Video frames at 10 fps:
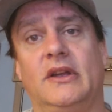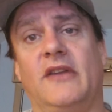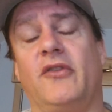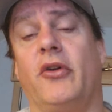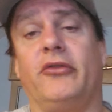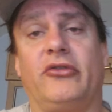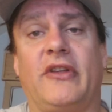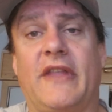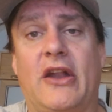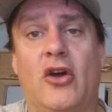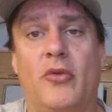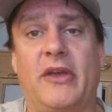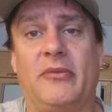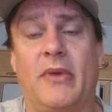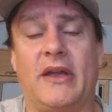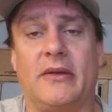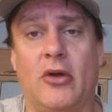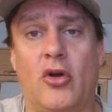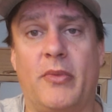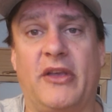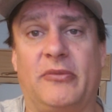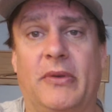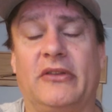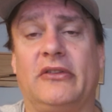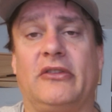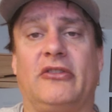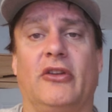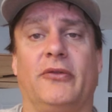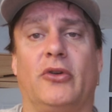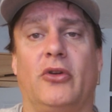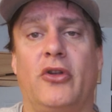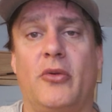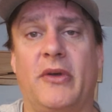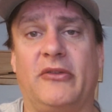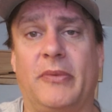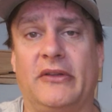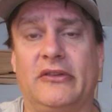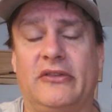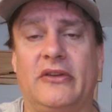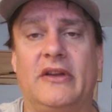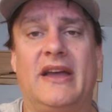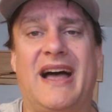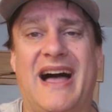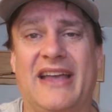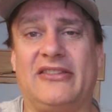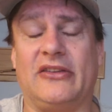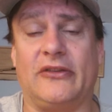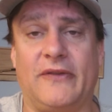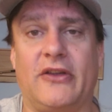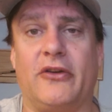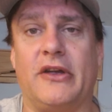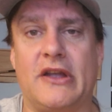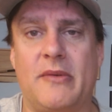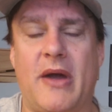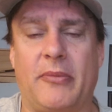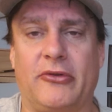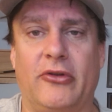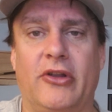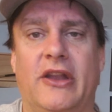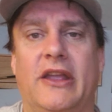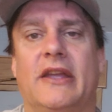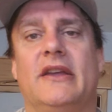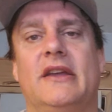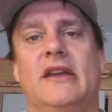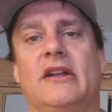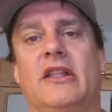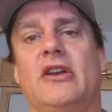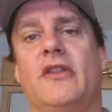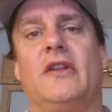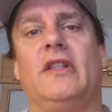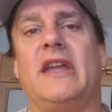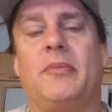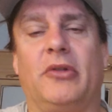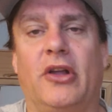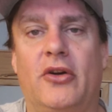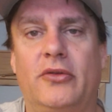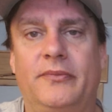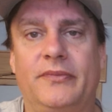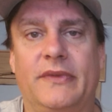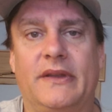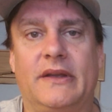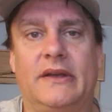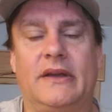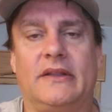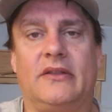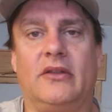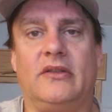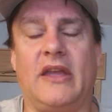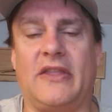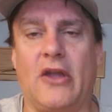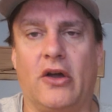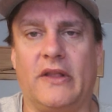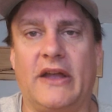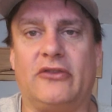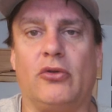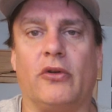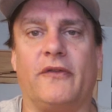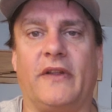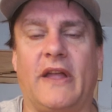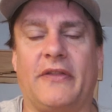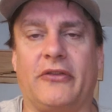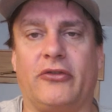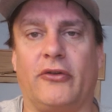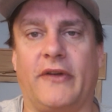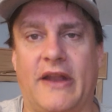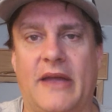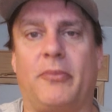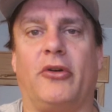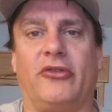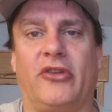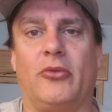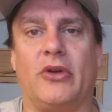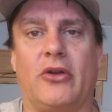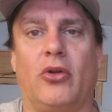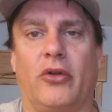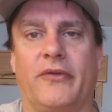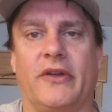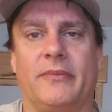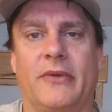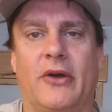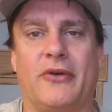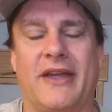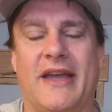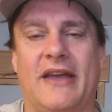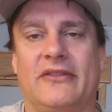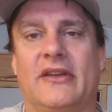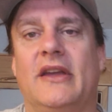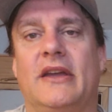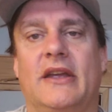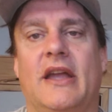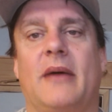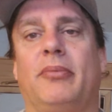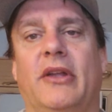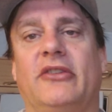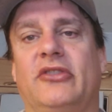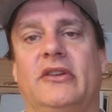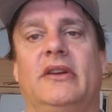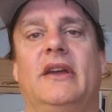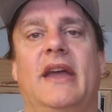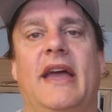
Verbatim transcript: If you're interested in that home-based, my home-based business, the silver and gold home-based business, high six-figure income opportunity, click on the link below, take the online tour, fill out the survey, and I personally will get hold of you. Okay, guys, God bless you.